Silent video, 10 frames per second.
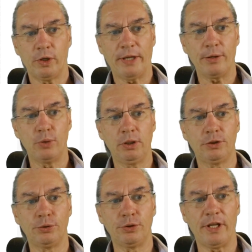What I
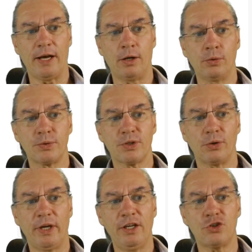will do now,
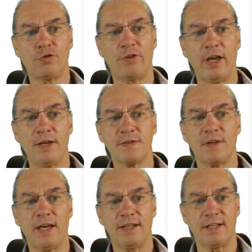so each
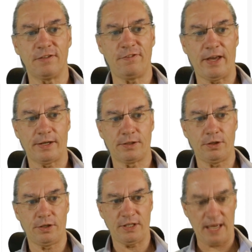phase is in
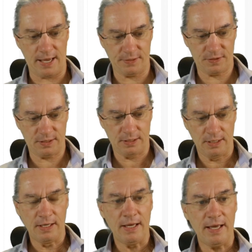fact a task,
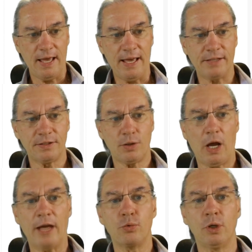and
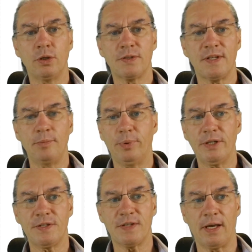I will
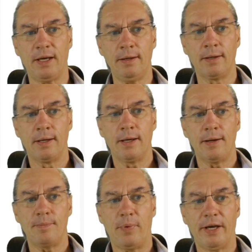simply say
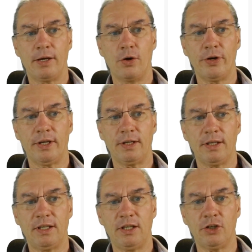by
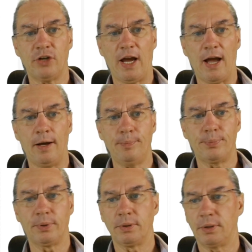going here
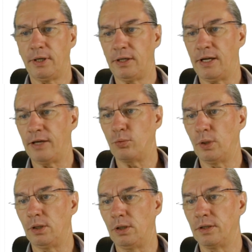up, and I
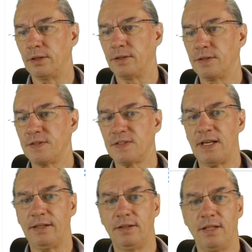will
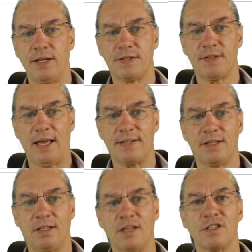set this
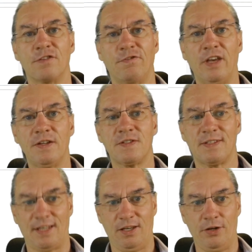as it is
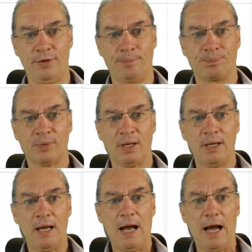fixed here,
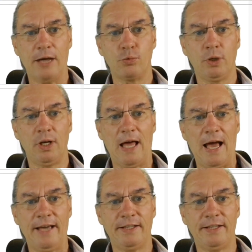I will